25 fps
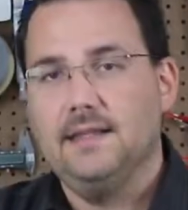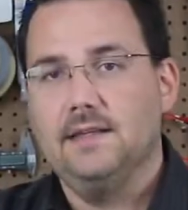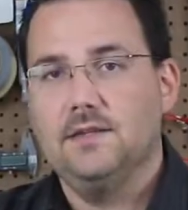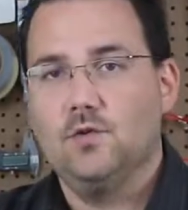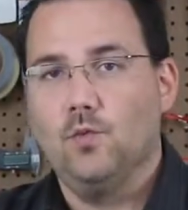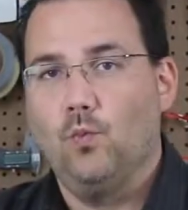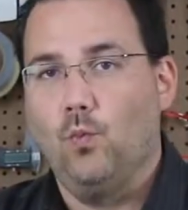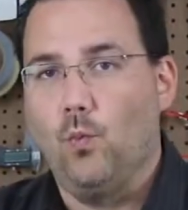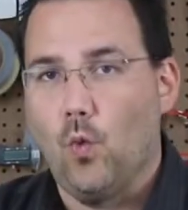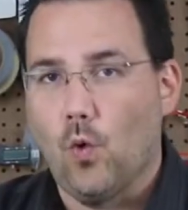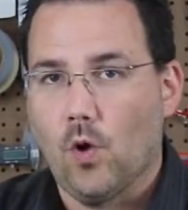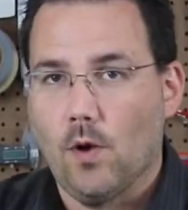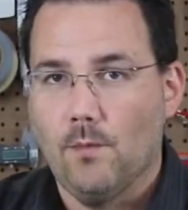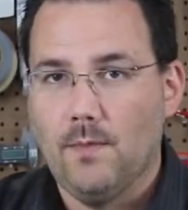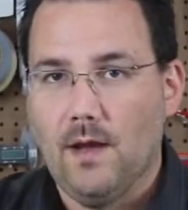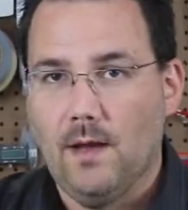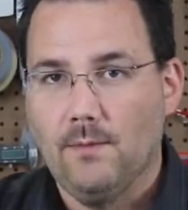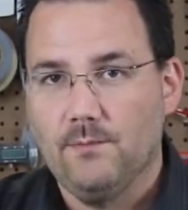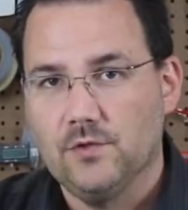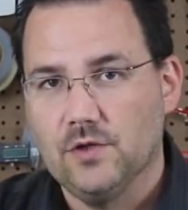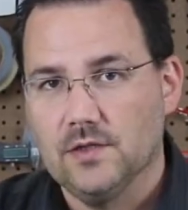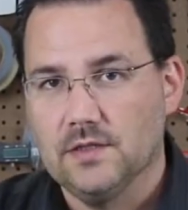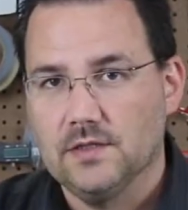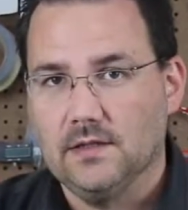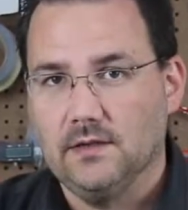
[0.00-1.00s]
this warm
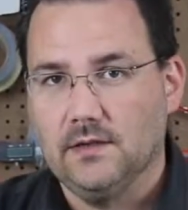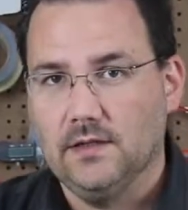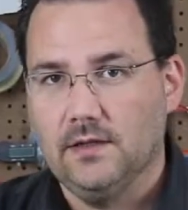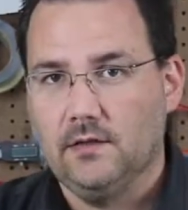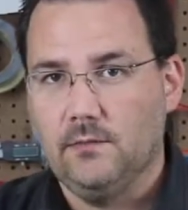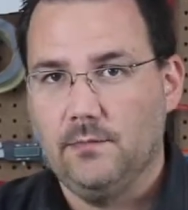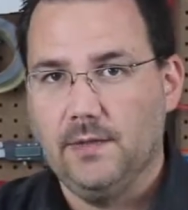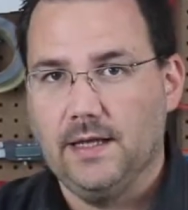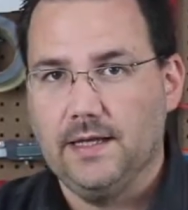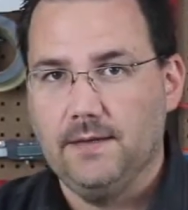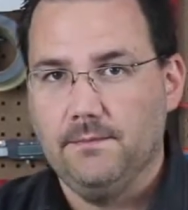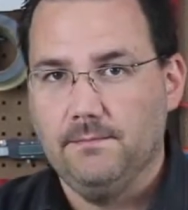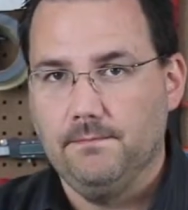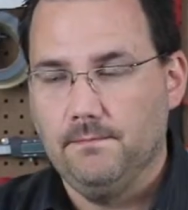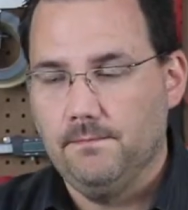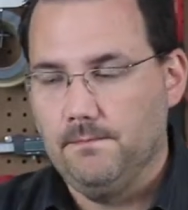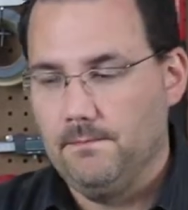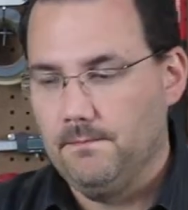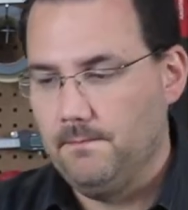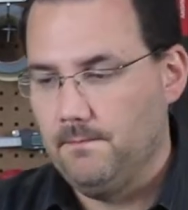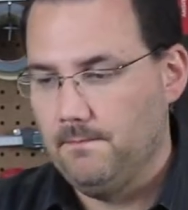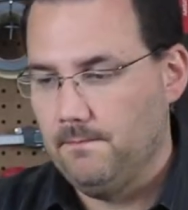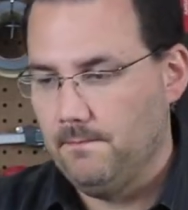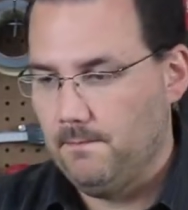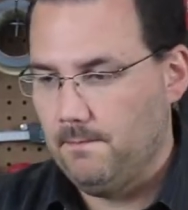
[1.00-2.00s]
up just a little bit.
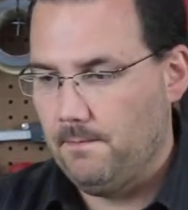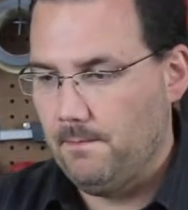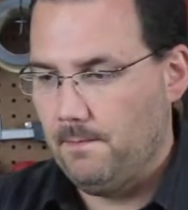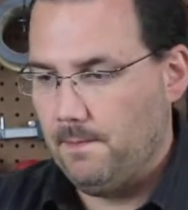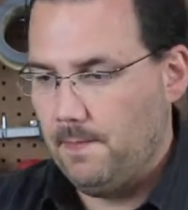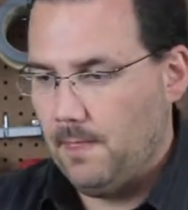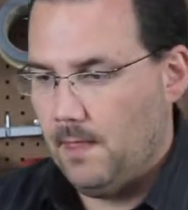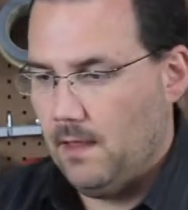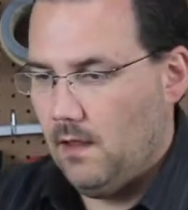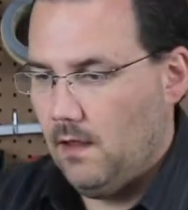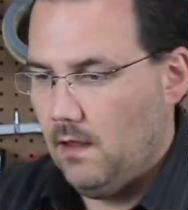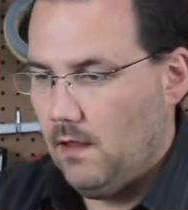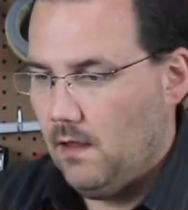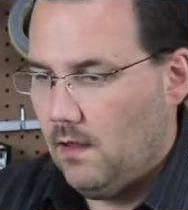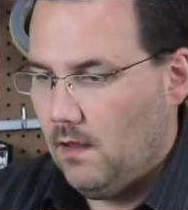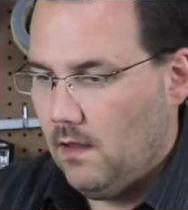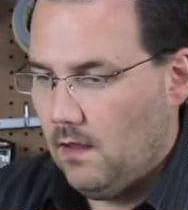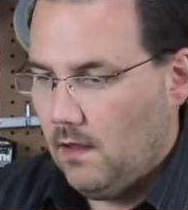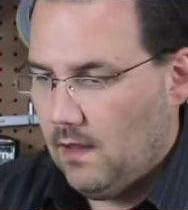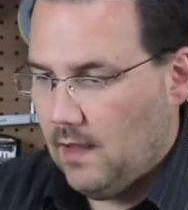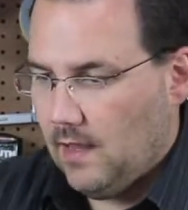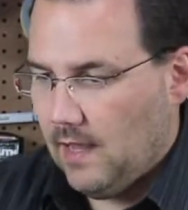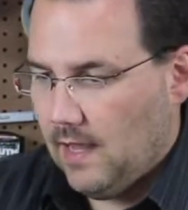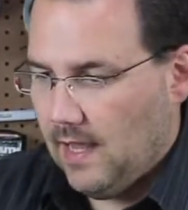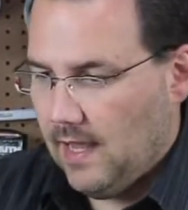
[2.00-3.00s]

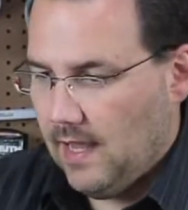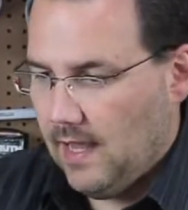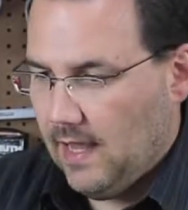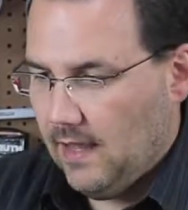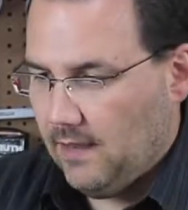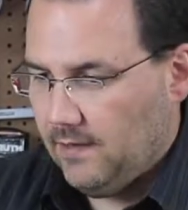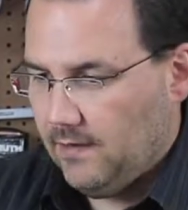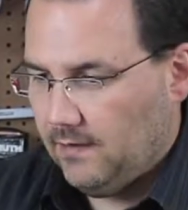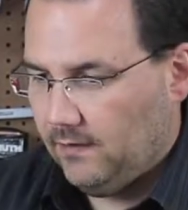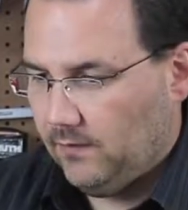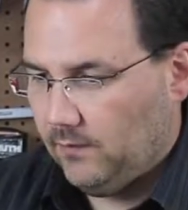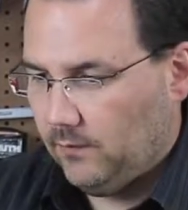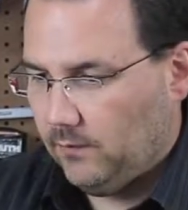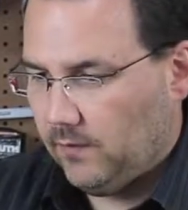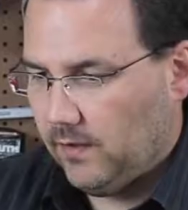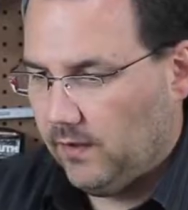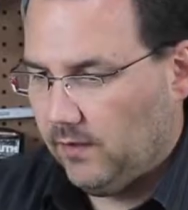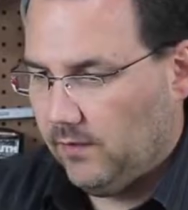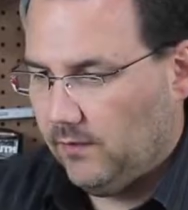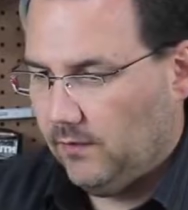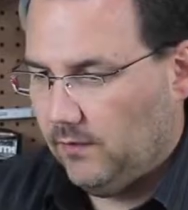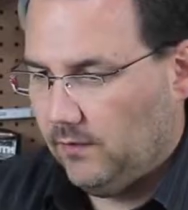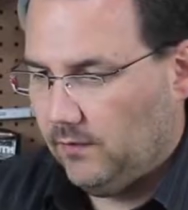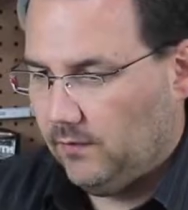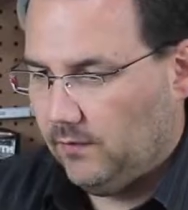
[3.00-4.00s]
And this is one of
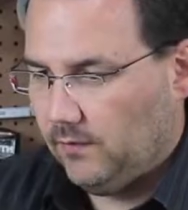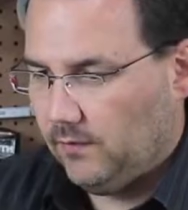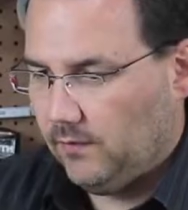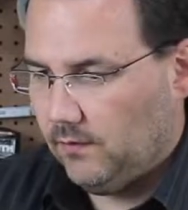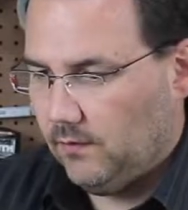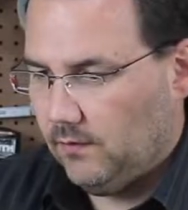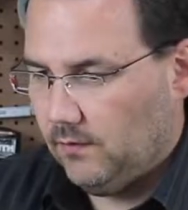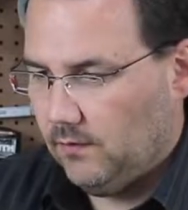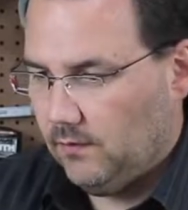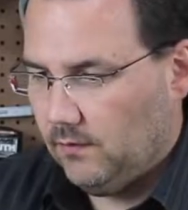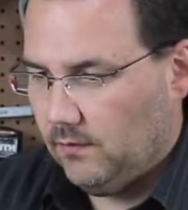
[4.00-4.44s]
those